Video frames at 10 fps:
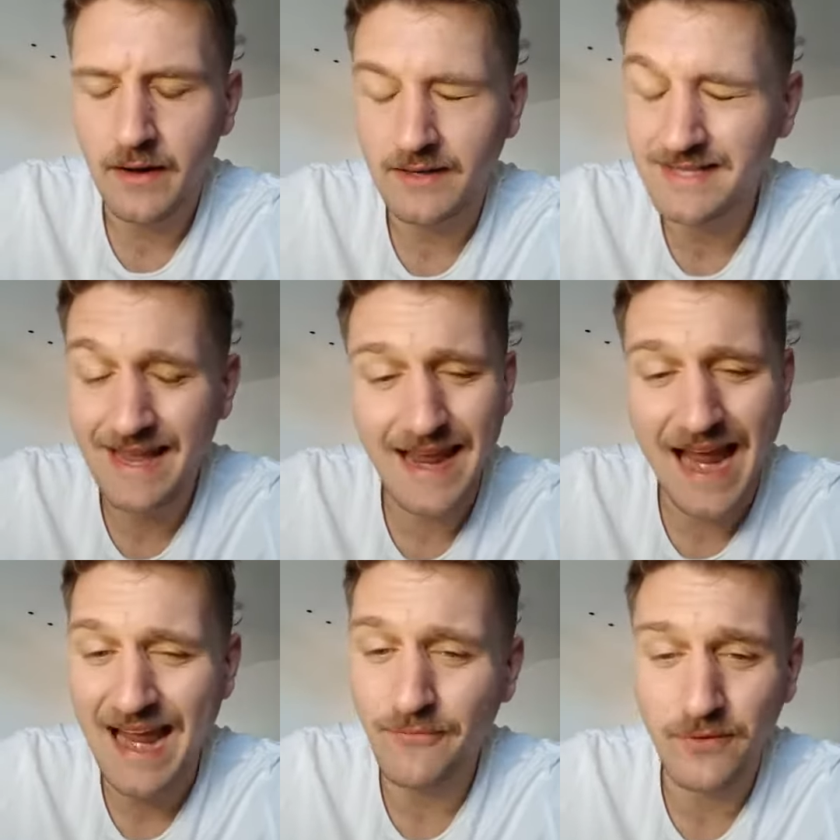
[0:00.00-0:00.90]
I'd say
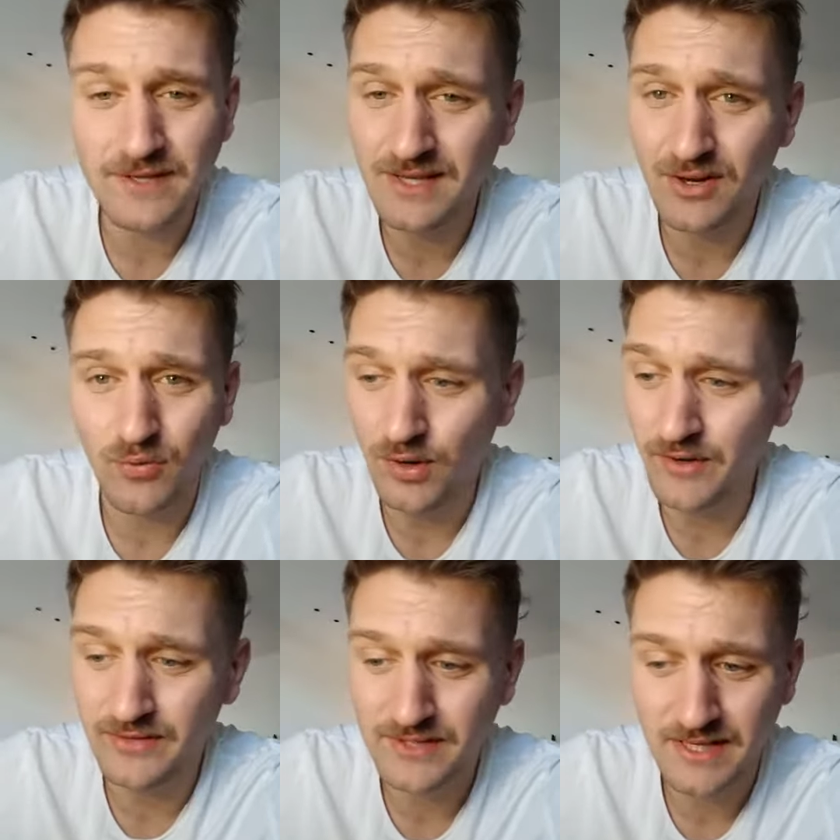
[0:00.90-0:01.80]
every single one
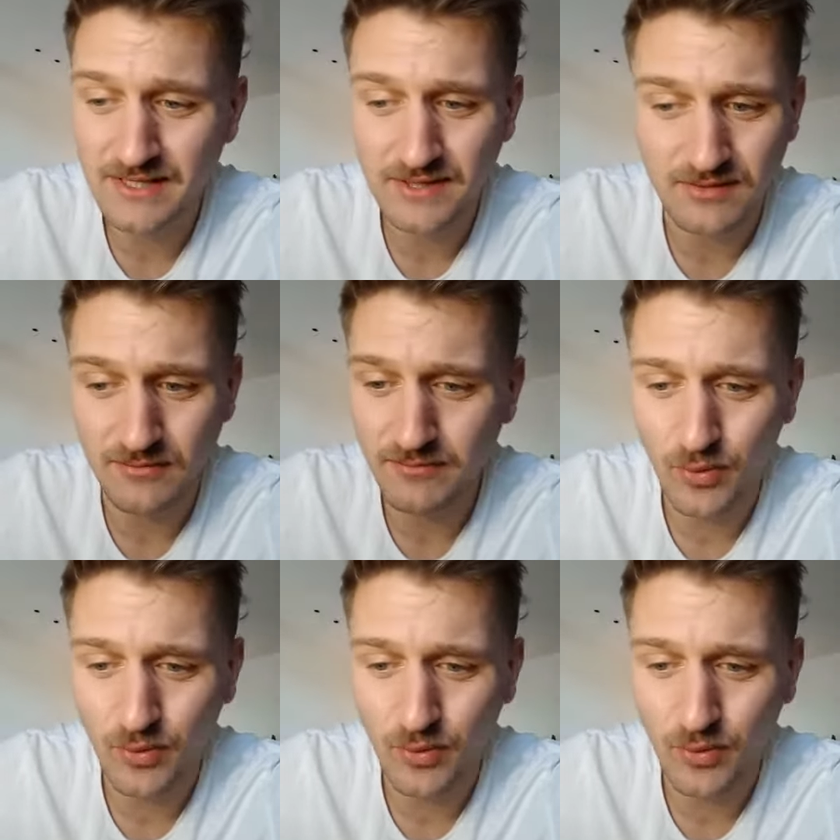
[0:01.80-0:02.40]
of us at some